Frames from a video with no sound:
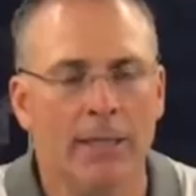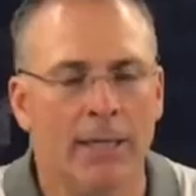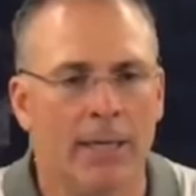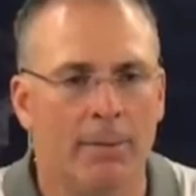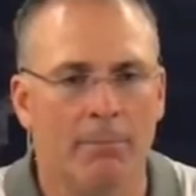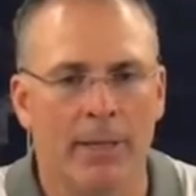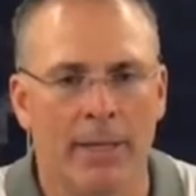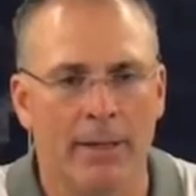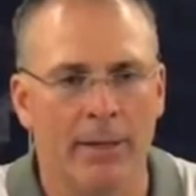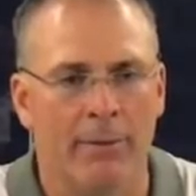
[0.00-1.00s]
Um,
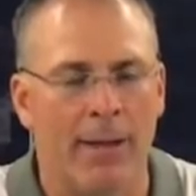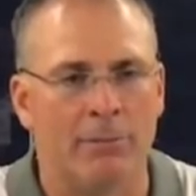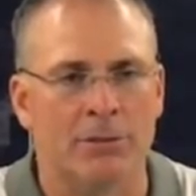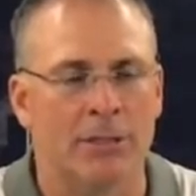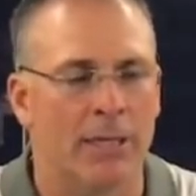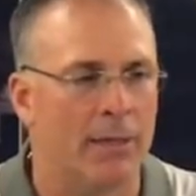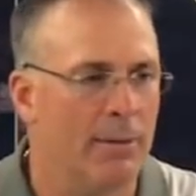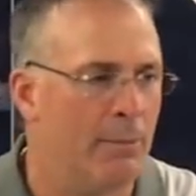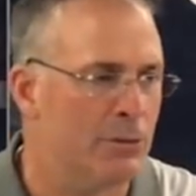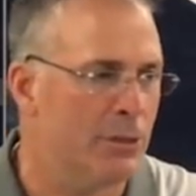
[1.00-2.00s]
and you know that was uh,
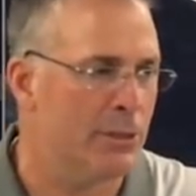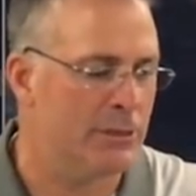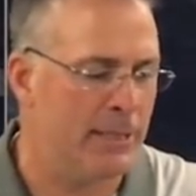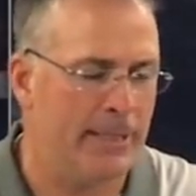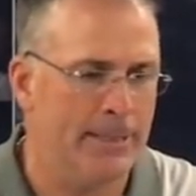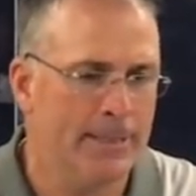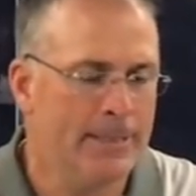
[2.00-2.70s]
that was good to see.